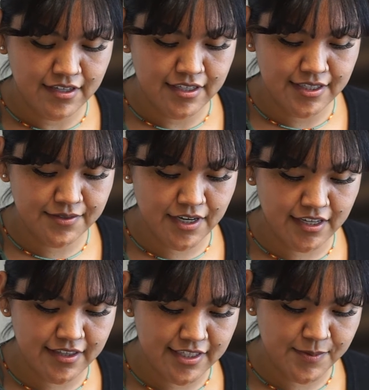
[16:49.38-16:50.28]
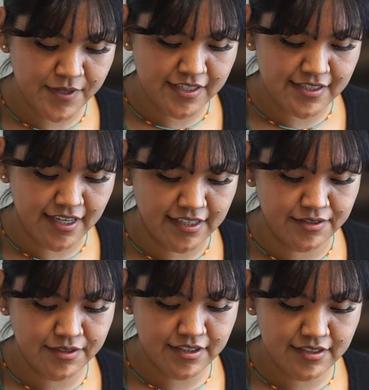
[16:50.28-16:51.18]
You cut this piece
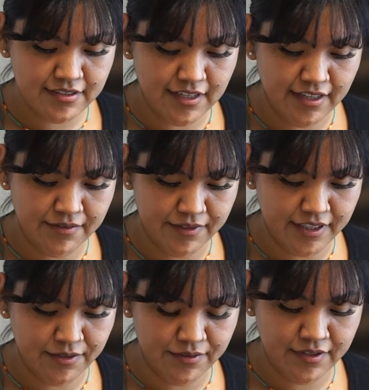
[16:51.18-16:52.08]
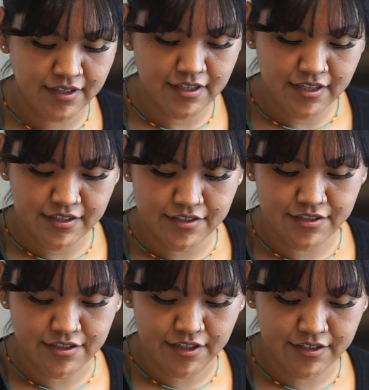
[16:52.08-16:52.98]
out and then we can
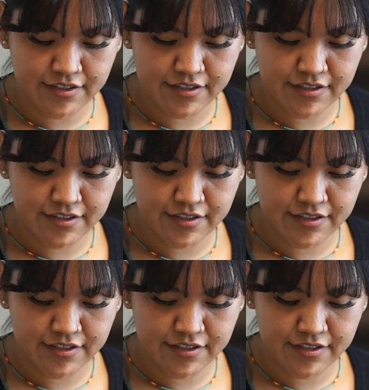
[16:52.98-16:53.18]
start.